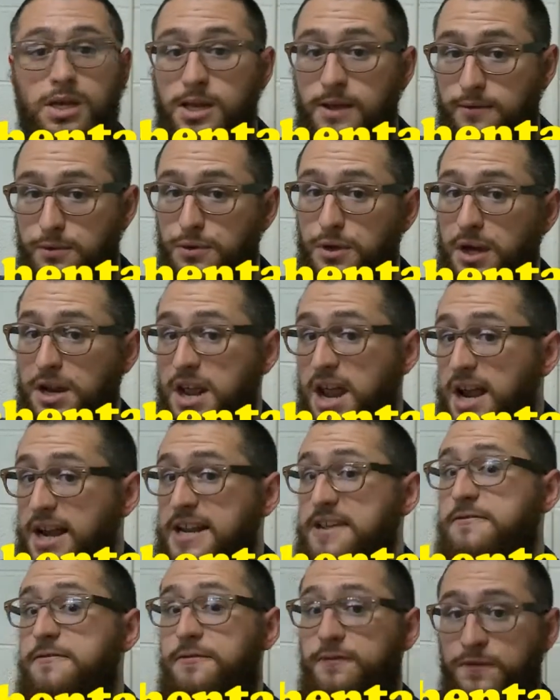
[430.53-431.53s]
If you thought
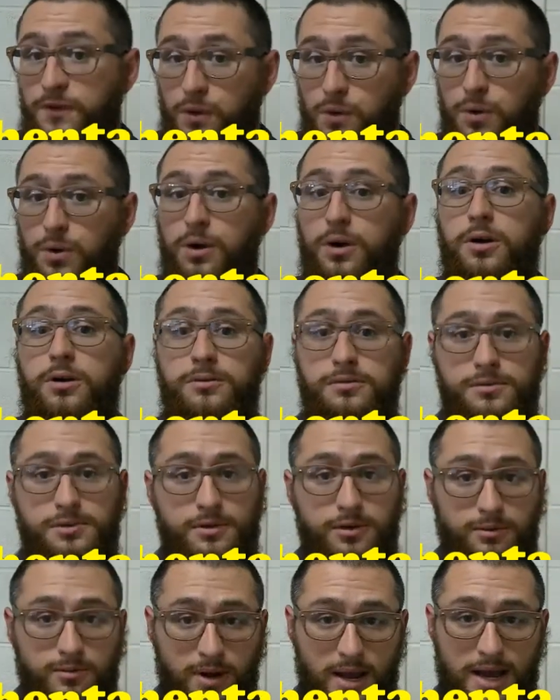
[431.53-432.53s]
84,
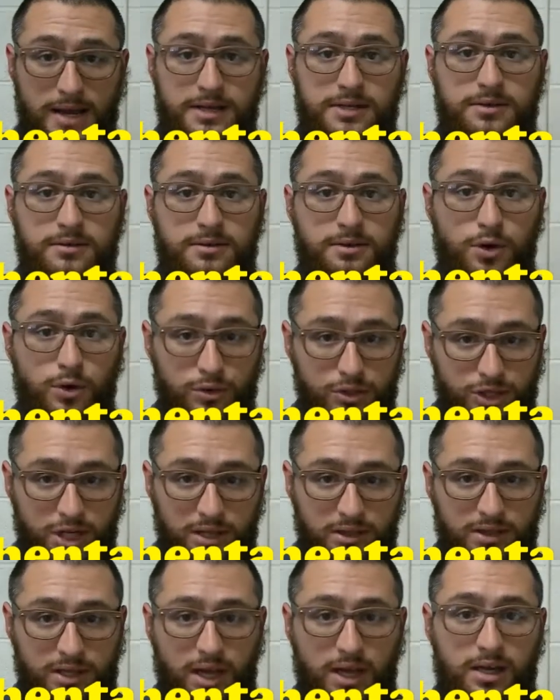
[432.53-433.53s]
you're right.
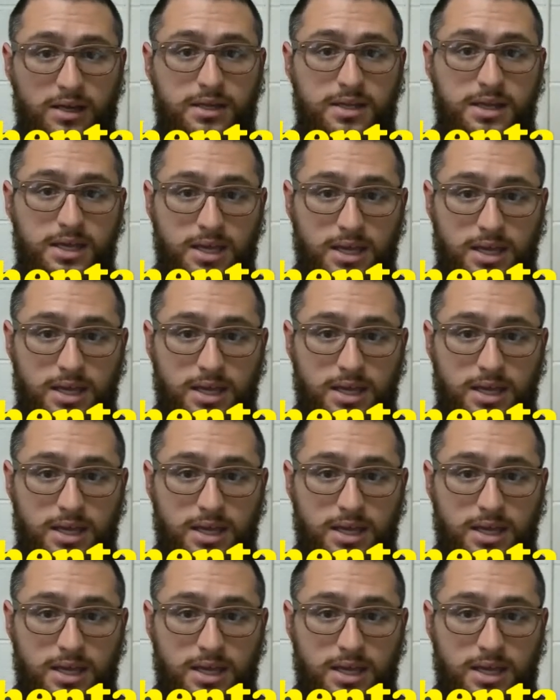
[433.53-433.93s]
84.